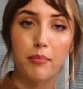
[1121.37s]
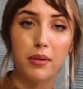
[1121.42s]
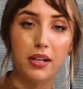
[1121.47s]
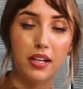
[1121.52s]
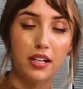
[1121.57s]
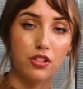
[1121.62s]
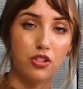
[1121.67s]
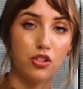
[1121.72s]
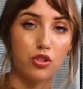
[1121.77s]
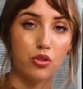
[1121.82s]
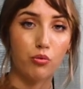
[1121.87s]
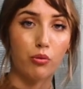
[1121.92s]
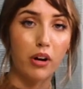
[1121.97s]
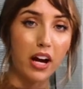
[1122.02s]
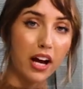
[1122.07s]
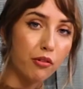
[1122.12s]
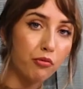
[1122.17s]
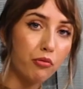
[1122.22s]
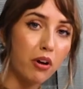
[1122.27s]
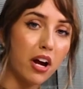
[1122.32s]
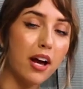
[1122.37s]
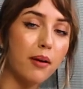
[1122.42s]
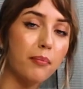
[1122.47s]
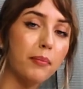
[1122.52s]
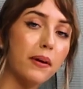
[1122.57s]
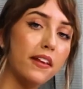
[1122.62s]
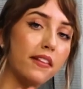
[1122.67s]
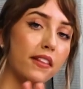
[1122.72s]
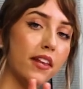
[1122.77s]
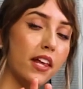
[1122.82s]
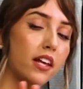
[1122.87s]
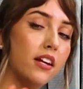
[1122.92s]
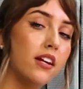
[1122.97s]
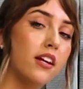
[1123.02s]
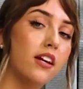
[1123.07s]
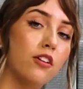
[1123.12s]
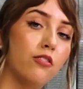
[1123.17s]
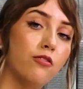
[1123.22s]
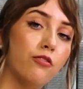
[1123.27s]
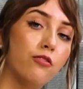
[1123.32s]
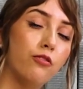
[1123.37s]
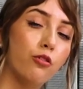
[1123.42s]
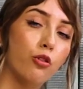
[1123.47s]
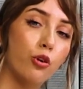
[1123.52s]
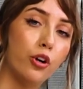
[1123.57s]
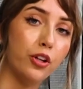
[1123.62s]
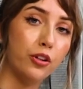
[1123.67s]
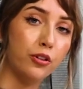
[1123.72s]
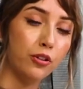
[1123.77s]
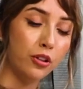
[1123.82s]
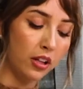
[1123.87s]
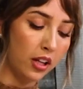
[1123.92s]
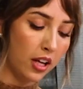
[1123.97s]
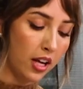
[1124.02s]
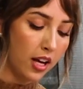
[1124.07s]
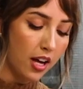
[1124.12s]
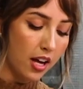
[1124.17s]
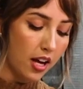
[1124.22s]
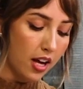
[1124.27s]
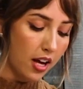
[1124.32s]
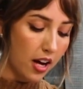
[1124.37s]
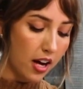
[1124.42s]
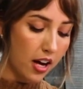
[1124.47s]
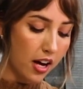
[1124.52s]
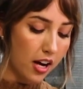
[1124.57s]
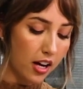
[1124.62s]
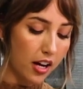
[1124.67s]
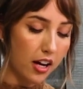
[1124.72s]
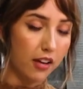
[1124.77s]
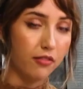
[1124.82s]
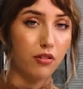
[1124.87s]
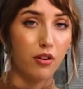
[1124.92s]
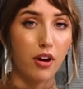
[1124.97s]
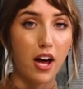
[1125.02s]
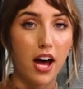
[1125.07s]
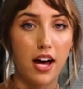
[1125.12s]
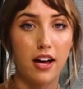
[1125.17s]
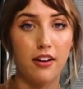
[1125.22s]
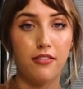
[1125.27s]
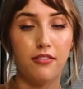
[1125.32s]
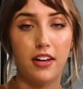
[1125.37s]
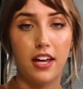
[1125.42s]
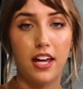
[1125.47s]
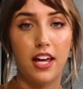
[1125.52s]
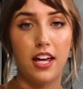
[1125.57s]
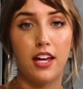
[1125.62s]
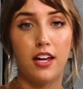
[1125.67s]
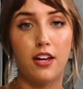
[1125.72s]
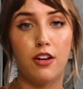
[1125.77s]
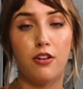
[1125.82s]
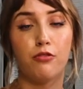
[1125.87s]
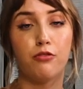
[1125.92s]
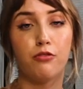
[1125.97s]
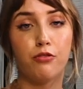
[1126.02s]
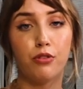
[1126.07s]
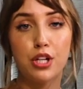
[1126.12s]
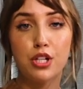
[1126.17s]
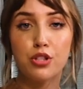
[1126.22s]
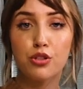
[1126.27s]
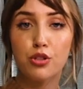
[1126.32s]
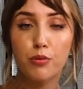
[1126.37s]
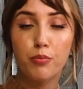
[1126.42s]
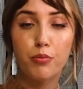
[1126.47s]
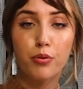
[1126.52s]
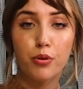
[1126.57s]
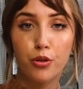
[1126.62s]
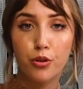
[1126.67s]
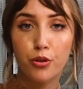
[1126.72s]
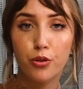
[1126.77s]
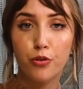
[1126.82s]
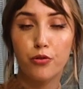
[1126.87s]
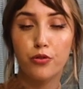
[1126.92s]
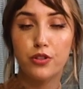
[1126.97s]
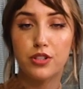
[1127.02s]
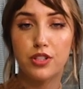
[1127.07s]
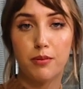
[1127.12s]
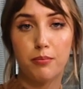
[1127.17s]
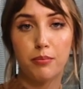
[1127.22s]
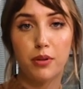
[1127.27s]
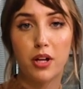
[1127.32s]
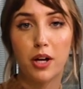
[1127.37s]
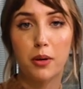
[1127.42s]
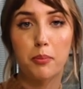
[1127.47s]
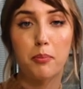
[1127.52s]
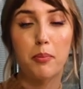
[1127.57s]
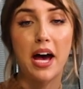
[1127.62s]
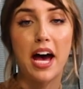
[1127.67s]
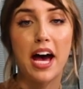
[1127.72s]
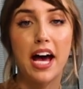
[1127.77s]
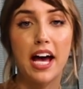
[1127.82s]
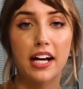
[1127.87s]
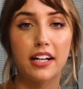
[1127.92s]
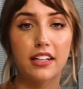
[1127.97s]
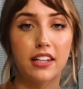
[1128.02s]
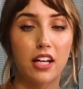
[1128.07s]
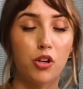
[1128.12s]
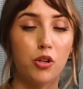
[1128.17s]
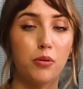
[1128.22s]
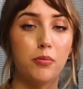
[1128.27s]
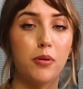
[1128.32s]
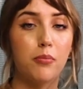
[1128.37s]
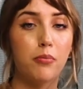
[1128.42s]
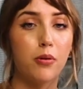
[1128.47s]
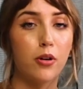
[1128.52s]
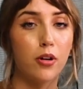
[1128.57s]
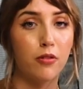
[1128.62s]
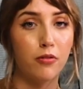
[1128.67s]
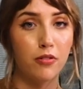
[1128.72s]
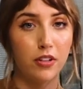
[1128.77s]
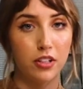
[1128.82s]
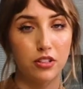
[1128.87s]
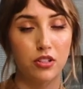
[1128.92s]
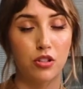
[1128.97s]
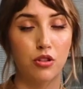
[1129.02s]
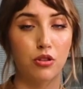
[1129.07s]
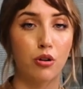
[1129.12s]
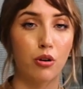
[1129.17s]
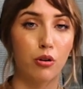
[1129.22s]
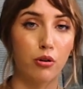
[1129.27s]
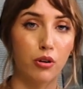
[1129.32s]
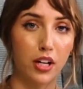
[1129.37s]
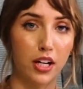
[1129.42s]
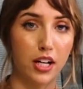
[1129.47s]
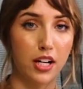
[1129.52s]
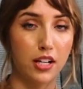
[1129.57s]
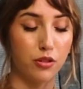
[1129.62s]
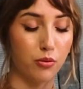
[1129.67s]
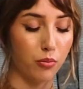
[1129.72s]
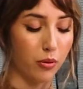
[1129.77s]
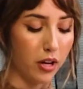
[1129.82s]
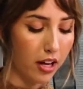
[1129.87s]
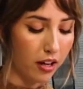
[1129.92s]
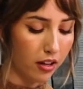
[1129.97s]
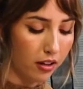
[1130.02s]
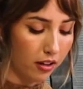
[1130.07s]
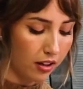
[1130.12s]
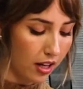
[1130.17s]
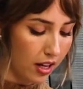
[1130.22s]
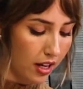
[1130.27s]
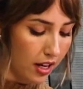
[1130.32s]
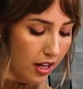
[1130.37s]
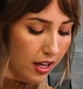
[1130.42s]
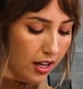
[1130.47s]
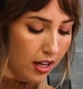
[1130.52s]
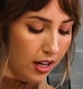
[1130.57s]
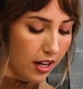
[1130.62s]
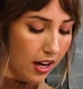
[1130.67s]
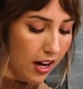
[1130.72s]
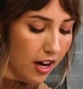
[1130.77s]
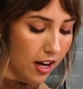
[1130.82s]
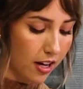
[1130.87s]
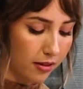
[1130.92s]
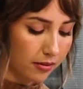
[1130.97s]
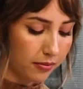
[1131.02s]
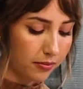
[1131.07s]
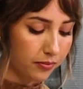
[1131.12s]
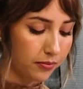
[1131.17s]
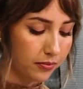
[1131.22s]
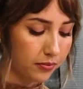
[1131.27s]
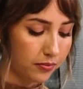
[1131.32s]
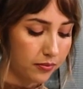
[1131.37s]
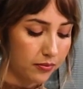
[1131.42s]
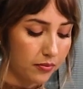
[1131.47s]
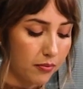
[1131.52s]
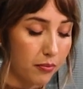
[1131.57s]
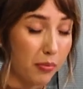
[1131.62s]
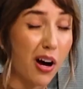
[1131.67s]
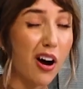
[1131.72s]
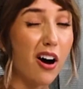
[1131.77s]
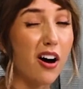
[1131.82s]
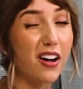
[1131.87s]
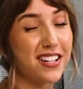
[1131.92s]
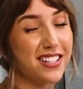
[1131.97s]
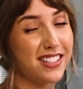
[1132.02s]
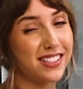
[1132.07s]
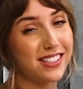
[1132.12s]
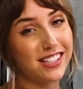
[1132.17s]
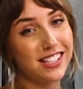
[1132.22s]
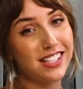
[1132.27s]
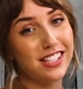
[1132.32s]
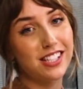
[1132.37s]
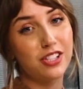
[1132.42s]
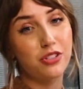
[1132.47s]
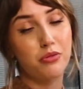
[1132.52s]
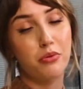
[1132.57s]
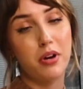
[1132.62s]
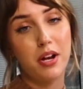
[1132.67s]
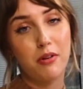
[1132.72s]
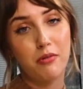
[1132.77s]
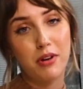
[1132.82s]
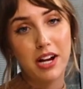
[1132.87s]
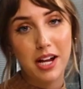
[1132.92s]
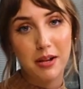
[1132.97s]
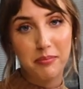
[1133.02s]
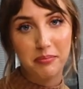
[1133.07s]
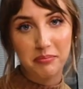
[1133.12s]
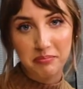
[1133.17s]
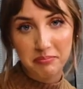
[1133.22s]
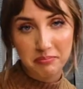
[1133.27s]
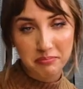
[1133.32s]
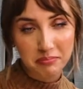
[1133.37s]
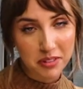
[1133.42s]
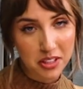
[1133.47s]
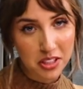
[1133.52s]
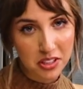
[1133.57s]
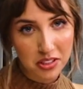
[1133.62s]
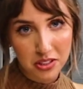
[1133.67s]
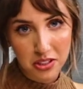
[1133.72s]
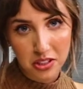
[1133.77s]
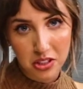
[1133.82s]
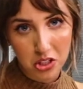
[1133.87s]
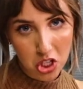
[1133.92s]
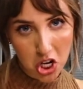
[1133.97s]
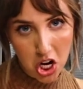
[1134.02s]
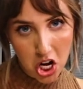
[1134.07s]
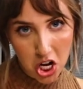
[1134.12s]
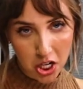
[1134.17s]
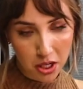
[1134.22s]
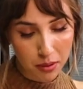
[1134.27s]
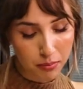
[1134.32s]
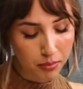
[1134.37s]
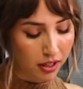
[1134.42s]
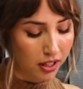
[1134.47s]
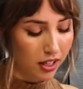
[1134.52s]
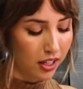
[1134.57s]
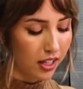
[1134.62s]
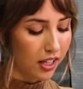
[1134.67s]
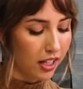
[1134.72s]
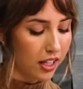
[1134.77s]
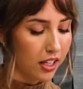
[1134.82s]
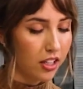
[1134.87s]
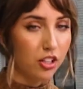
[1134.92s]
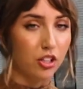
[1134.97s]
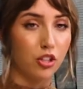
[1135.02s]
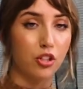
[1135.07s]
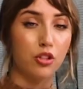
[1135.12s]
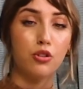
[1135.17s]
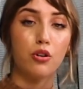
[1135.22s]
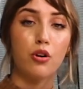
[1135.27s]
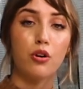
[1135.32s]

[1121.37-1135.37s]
it in saran wrap and then in foil. If you have a freezer-proof Ziploc bag, that would be perfect to throw it in as well. But honestly, saran wrap does the job. You can throw